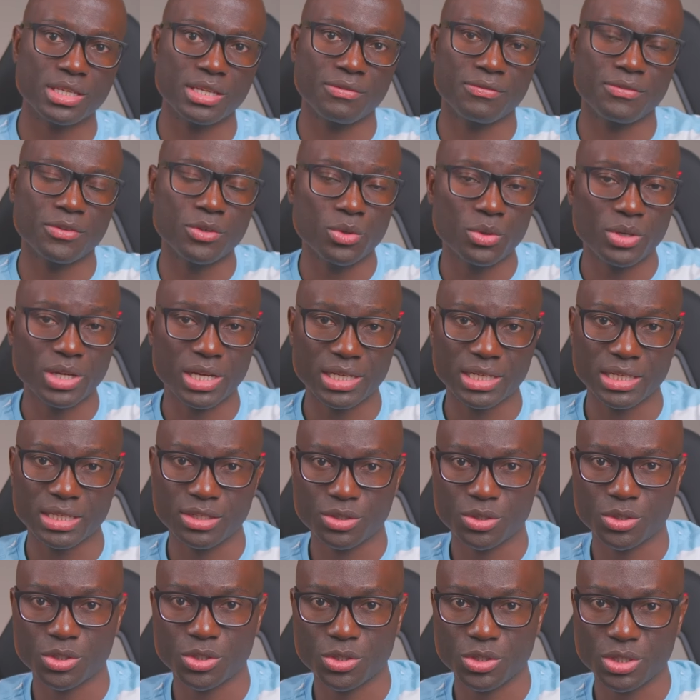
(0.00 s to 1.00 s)
if you look at the
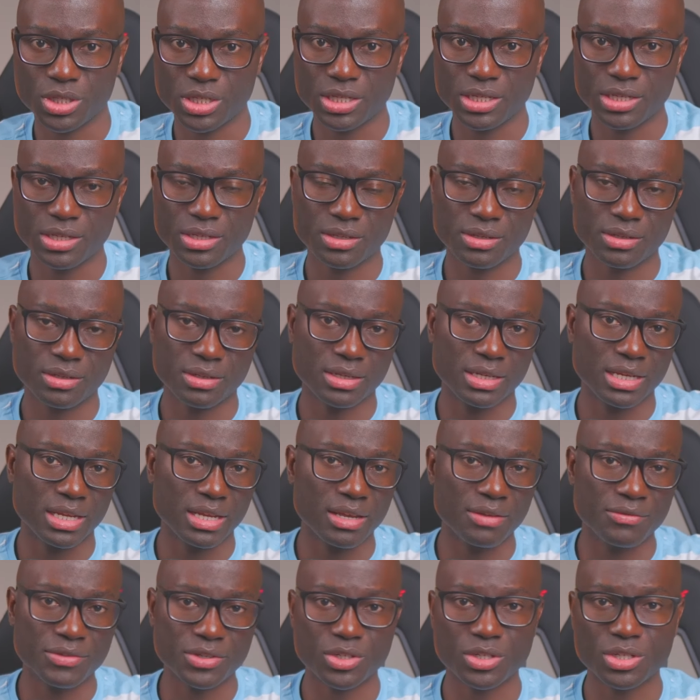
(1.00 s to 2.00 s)
industry,
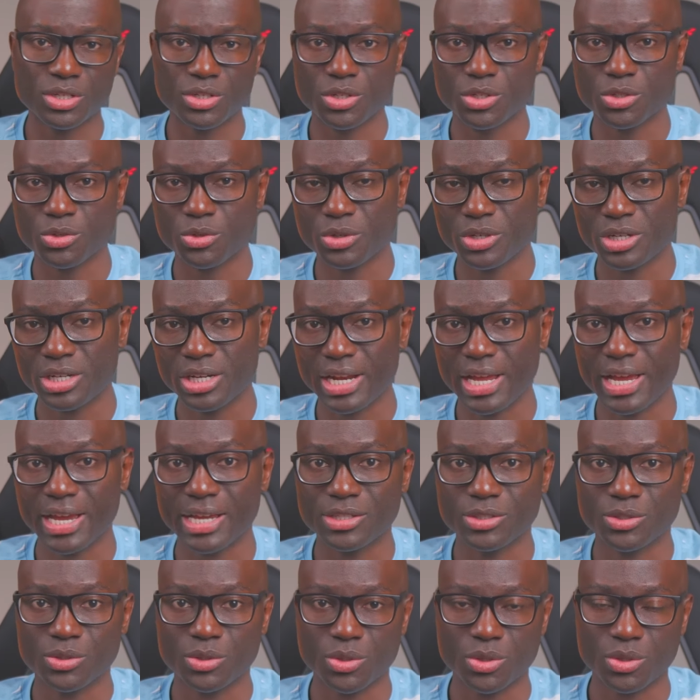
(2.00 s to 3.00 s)
the aviation industry
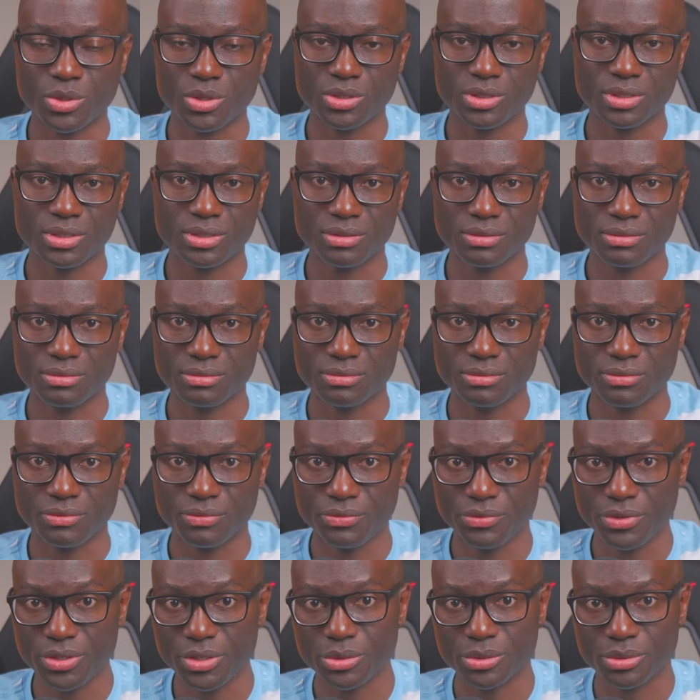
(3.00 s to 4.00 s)
relies on
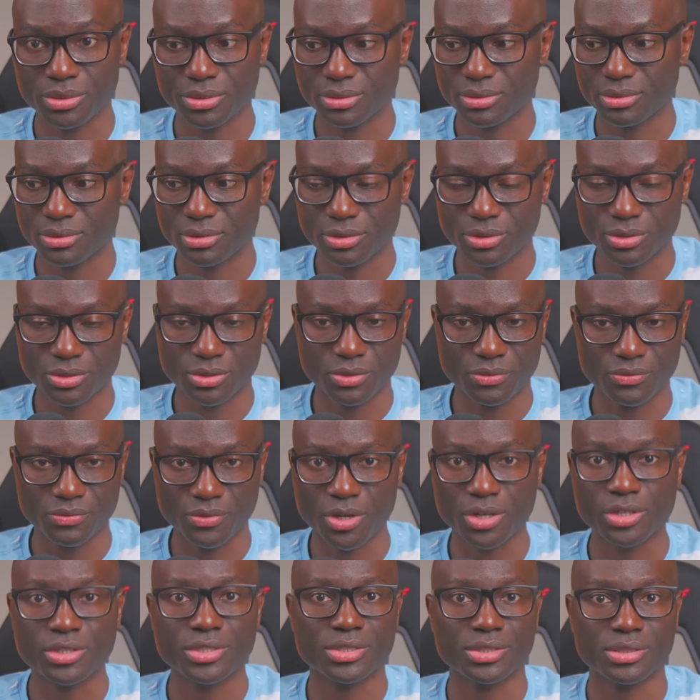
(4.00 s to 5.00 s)
fuel to
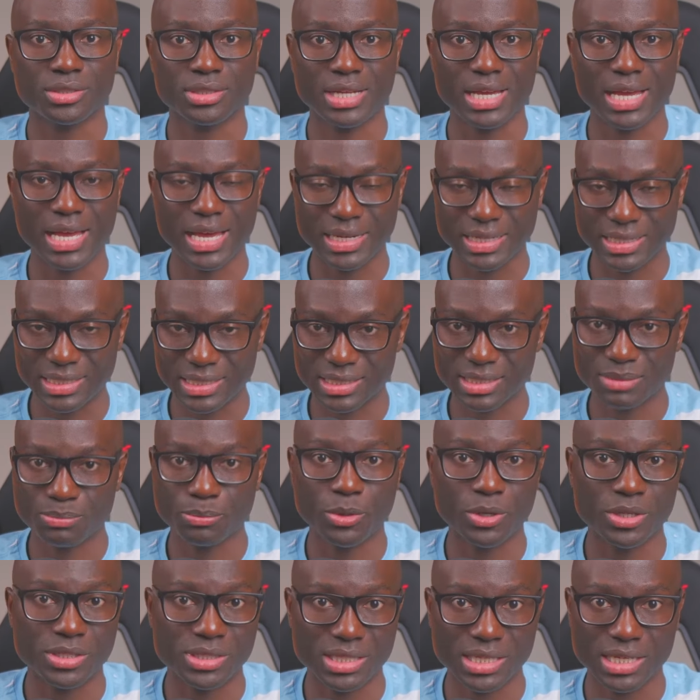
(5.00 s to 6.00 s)
function at this
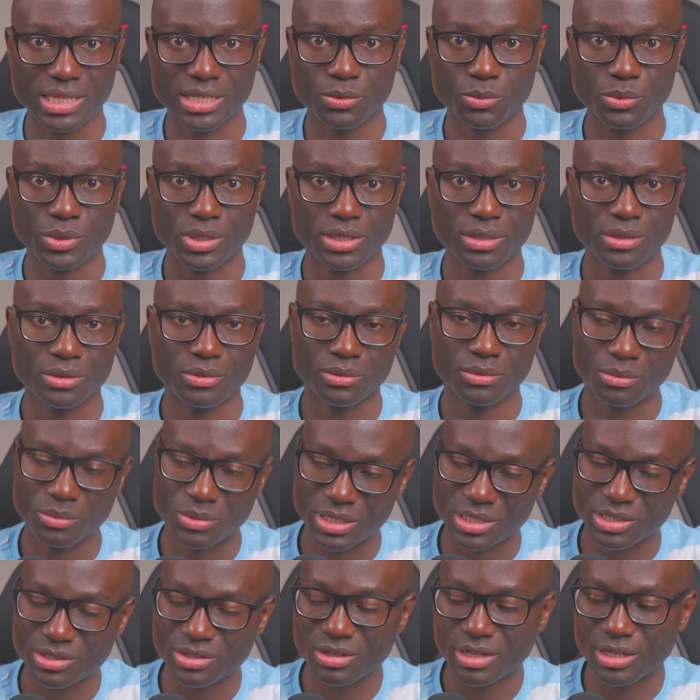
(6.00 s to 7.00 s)
point anyway.
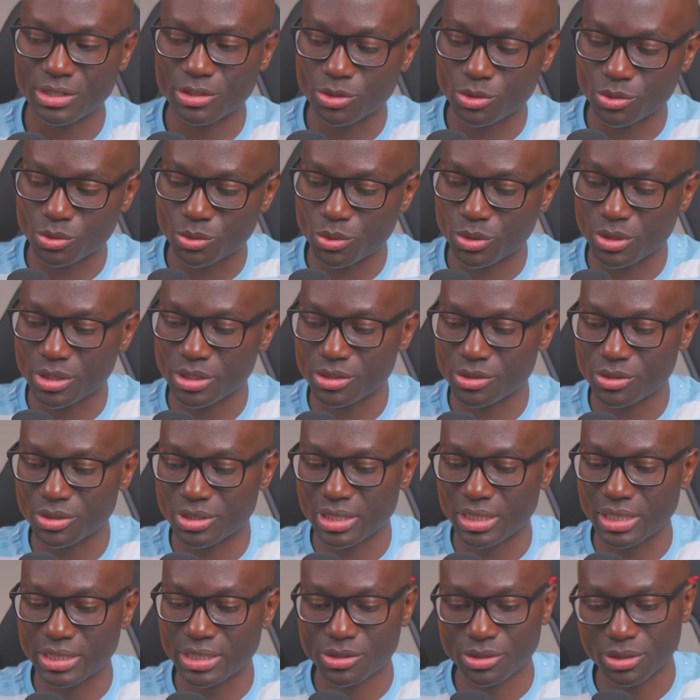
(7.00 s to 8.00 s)
We're trying to go into
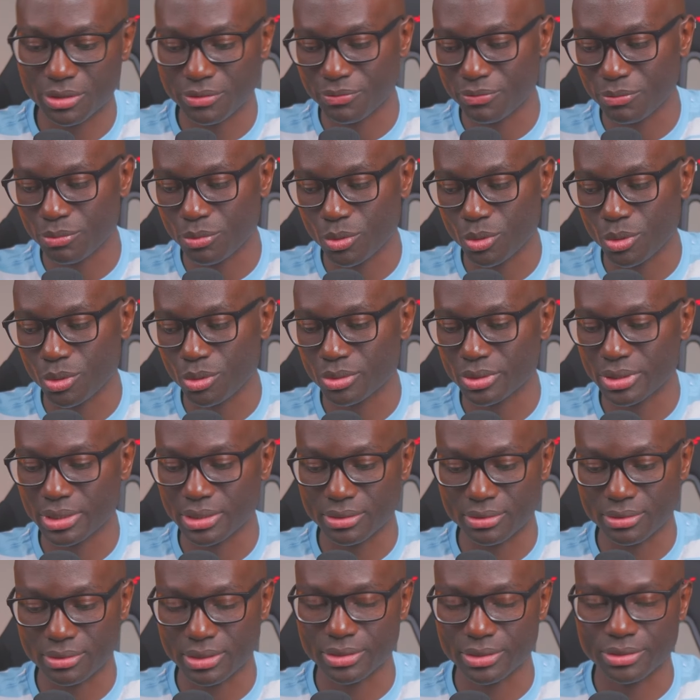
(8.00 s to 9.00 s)
the electric world
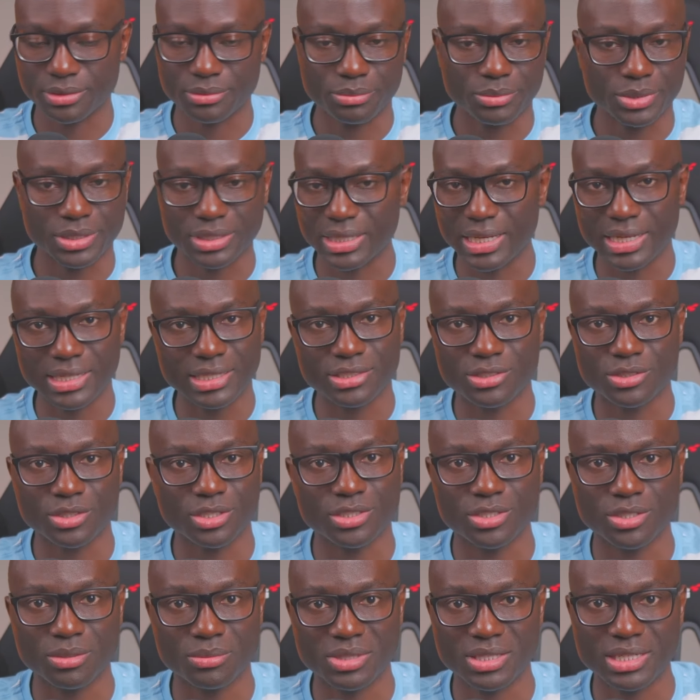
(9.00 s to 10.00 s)
and you know, but that is not
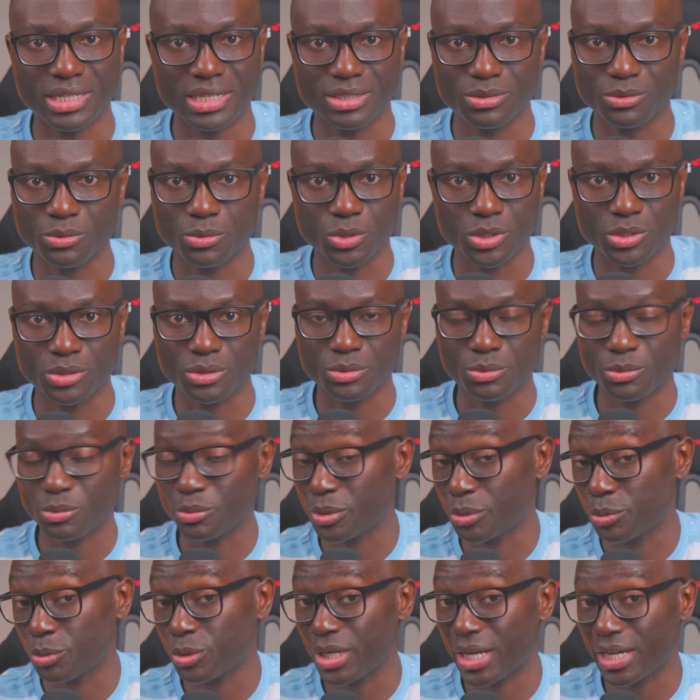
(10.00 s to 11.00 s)
something that will
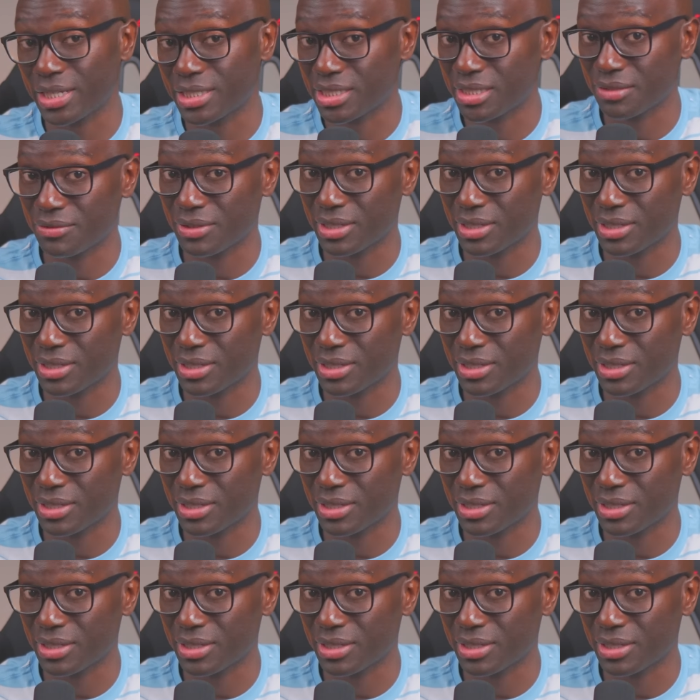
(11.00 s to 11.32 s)
we would achieve